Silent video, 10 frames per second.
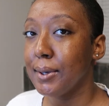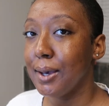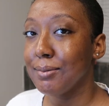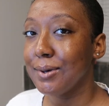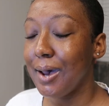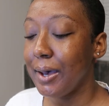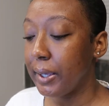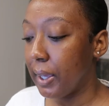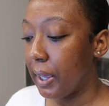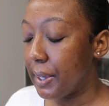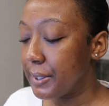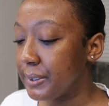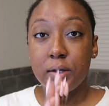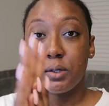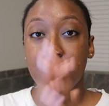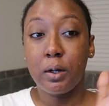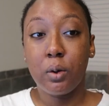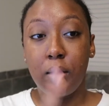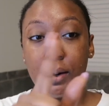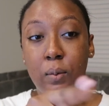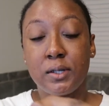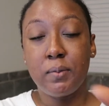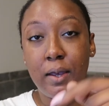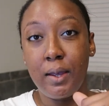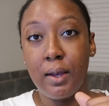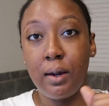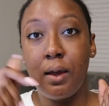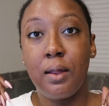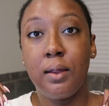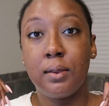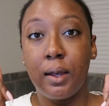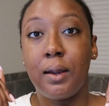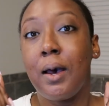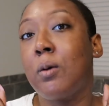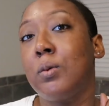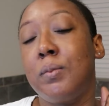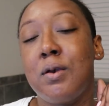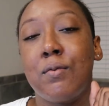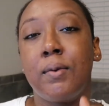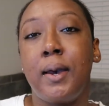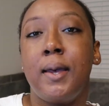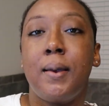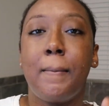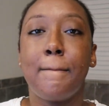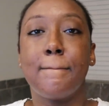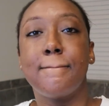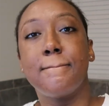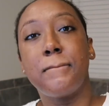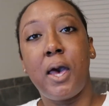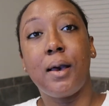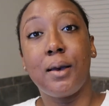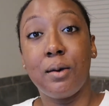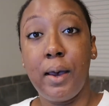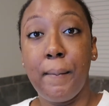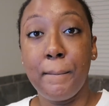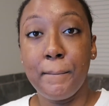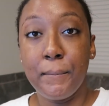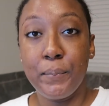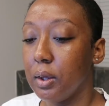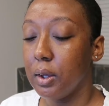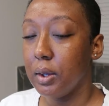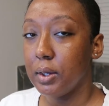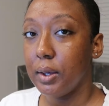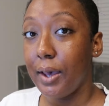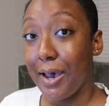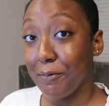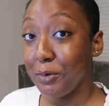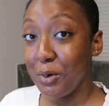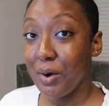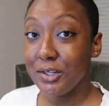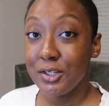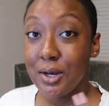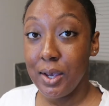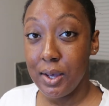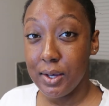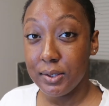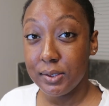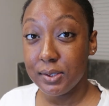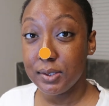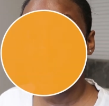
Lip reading: Okay, so I'm gonna go ahead and wash my hand and then I will be right back. Okay, after you wash your hands,